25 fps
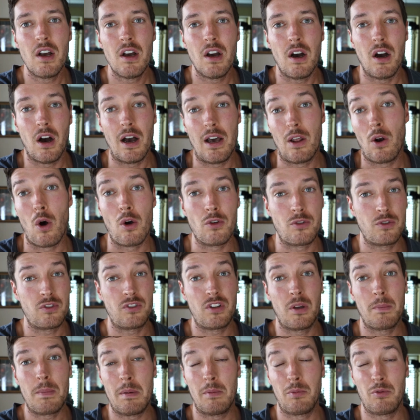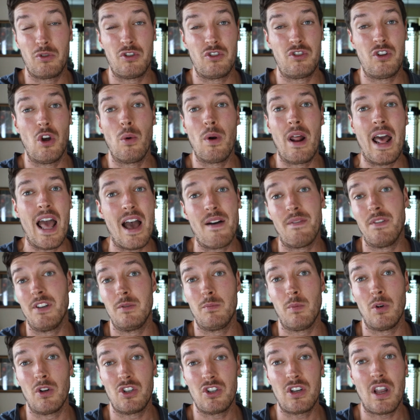Uh, and also some people just don't have as
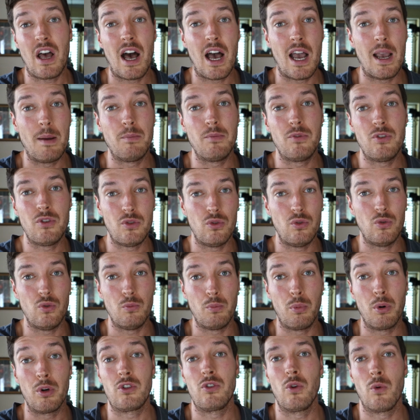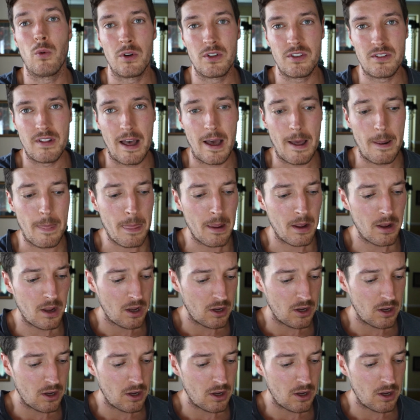much time to put towards that.